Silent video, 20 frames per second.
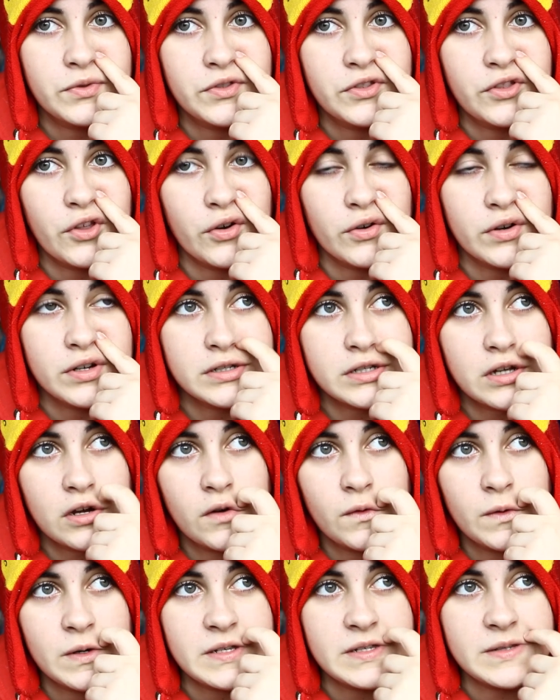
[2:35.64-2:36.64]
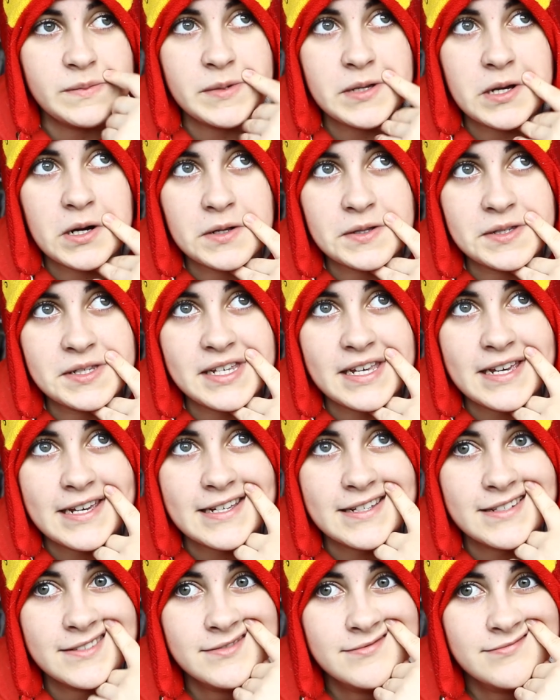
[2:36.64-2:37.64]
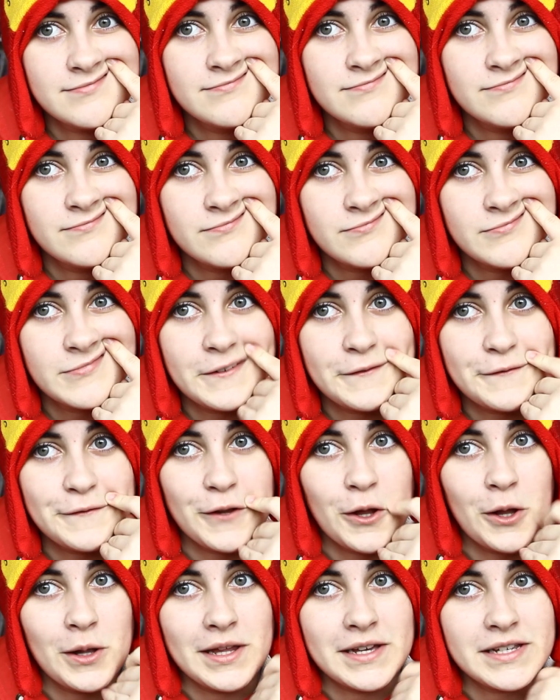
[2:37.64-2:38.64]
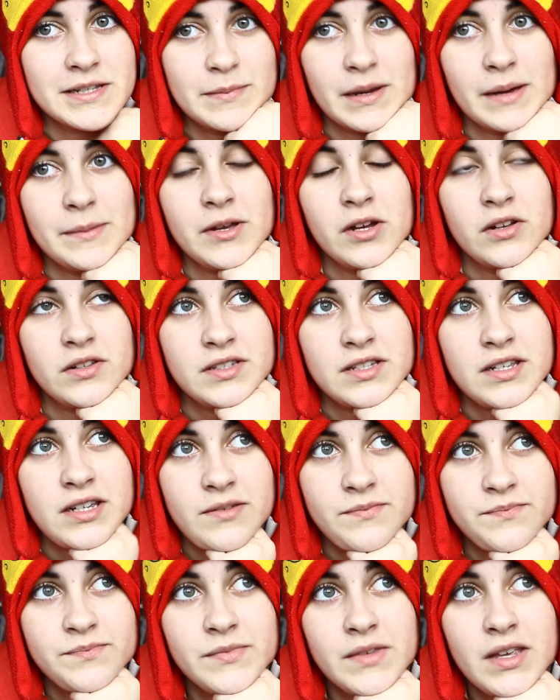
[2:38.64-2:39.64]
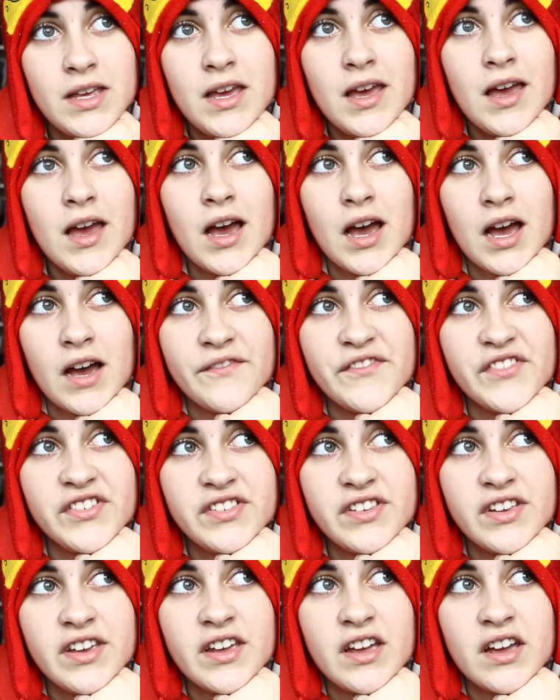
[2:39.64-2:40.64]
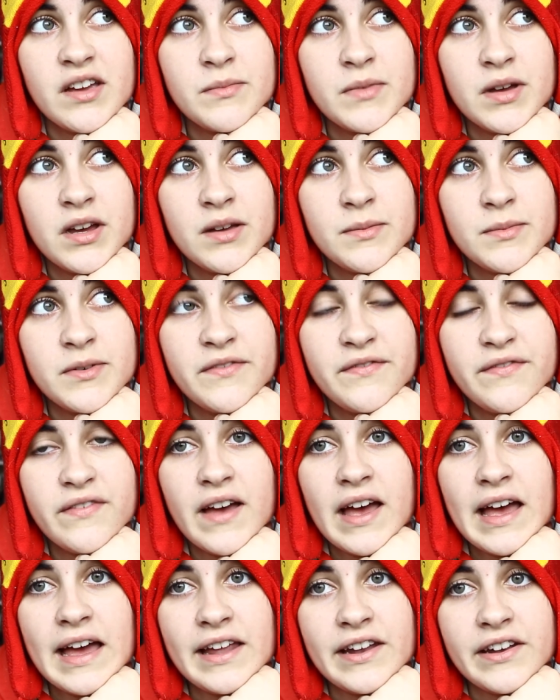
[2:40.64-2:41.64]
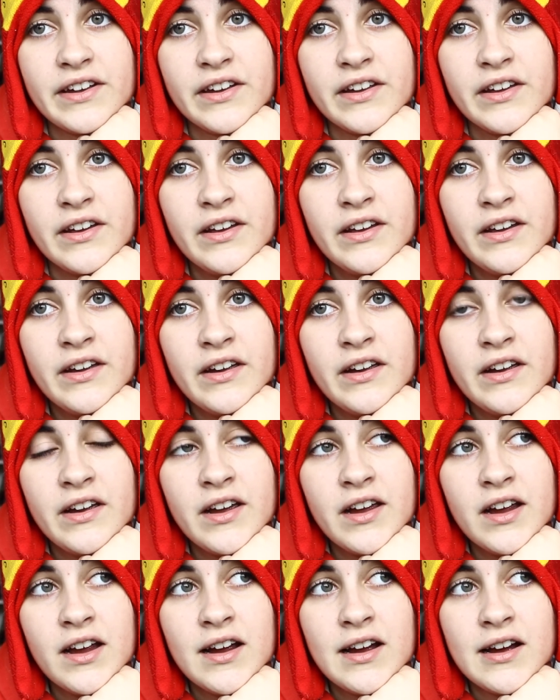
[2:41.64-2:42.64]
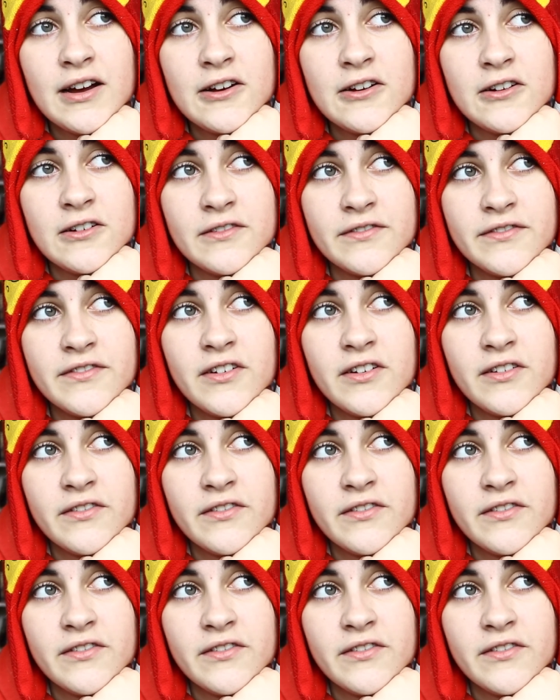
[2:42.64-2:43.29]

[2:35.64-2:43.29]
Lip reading: there is always Beyonce. Flawless by Beyonce. Have to say I'm a fan of